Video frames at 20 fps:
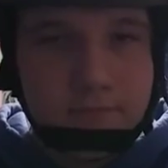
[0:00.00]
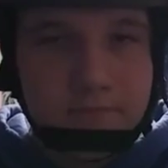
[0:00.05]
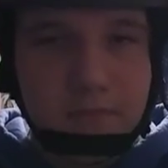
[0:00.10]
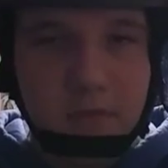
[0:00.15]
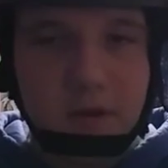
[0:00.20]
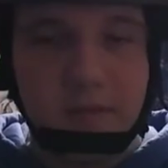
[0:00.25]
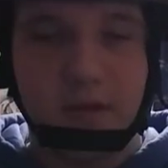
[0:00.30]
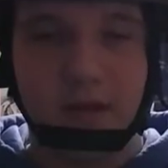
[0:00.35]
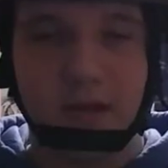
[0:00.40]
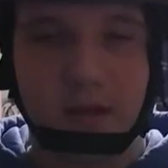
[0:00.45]

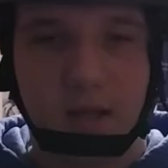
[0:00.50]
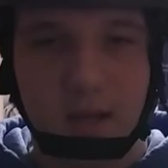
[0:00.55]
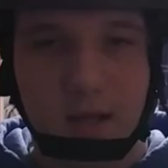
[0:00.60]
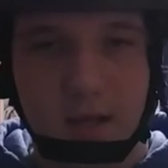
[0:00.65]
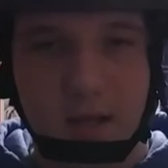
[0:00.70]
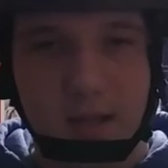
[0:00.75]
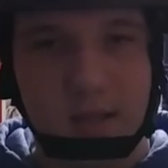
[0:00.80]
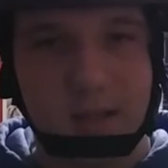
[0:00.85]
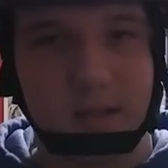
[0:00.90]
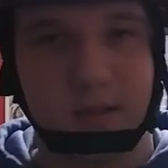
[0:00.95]
maybe like
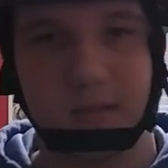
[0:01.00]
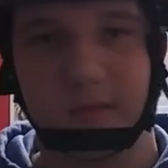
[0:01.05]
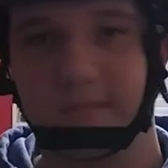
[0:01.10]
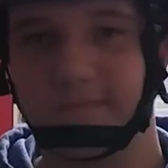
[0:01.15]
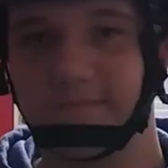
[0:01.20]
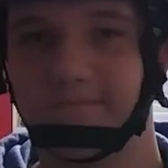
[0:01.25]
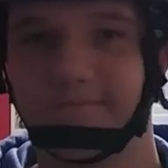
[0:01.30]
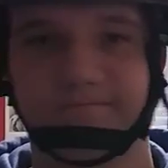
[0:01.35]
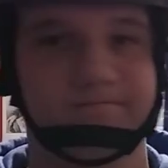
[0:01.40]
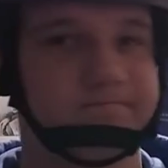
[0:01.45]
I
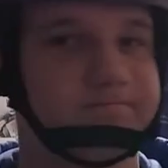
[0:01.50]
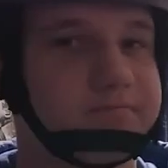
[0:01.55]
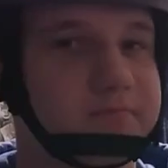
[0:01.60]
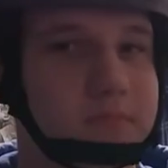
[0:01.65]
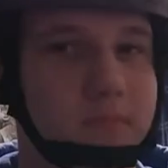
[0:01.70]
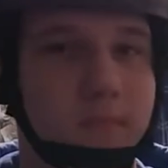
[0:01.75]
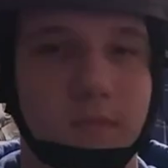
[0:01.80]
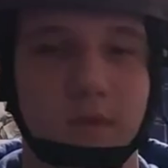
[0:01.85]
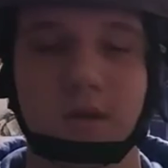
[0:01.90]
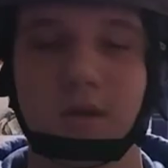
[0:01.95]

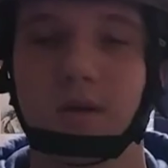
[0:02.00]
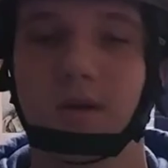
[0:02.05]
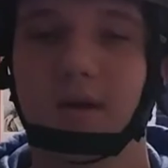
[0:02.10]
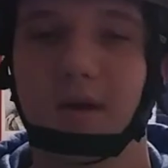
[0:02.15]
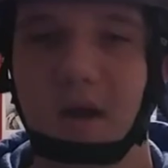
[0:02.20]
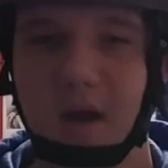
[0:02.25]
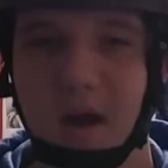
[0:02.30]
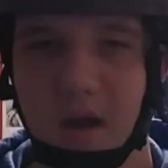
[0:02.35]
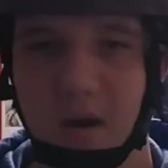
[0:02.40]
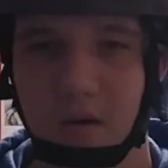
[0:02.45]

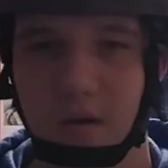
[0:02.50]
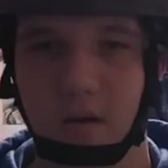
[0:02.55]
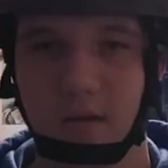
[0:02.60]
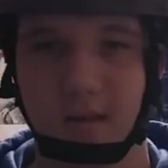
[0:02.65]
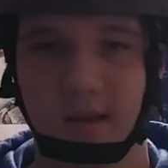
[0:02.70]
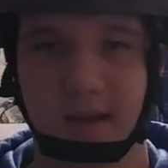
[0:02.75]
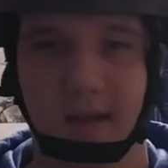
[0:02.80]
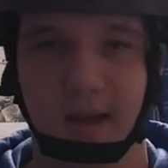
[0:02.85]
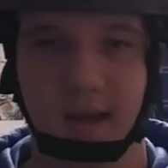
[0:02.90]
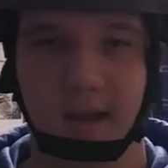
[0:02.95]
don't know,
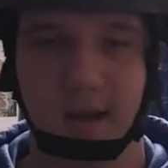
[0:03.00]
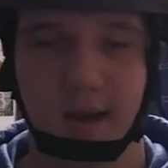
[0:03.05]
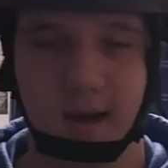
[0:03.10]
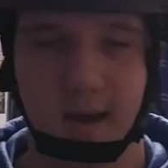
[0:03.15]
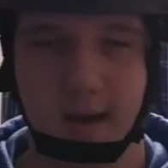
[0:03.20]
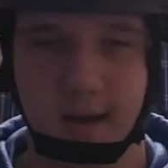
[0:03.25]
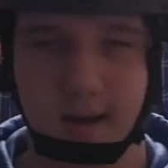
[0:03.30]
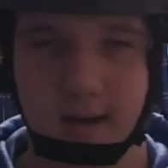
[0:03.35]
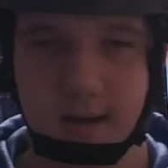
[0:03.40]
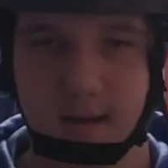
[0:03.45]
like
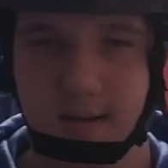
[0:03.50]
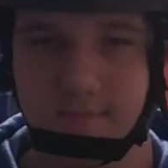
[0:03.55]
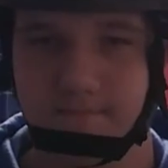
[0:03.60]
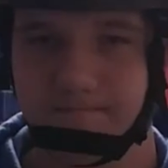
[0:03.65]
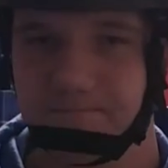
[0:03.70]
a